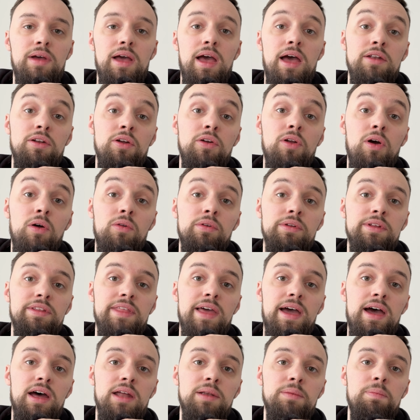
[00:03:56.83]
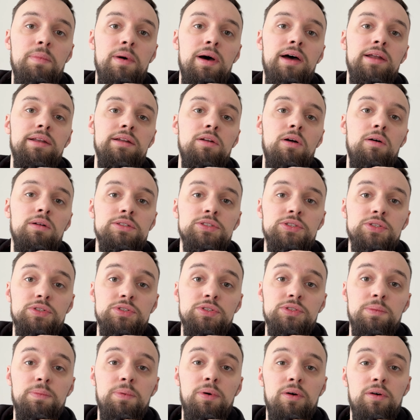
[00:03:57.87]
And not only that, but it also
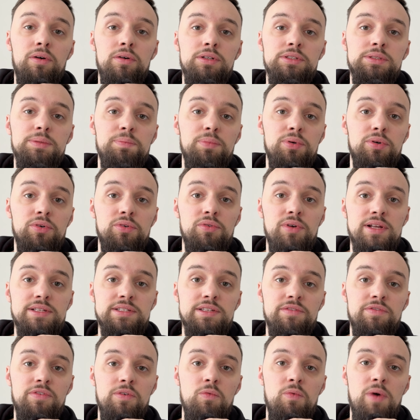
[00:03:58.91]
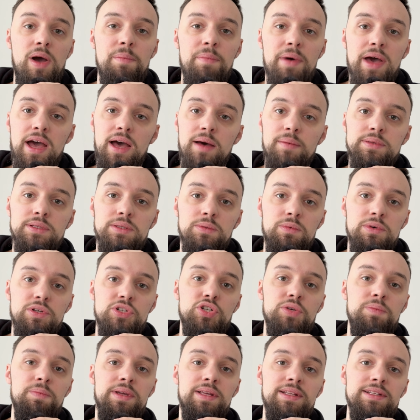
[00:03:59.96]
supports progressive web apps,
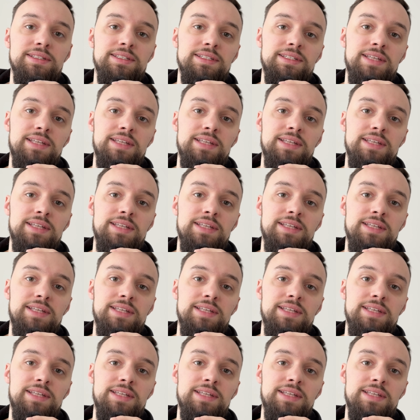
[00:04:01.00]
which means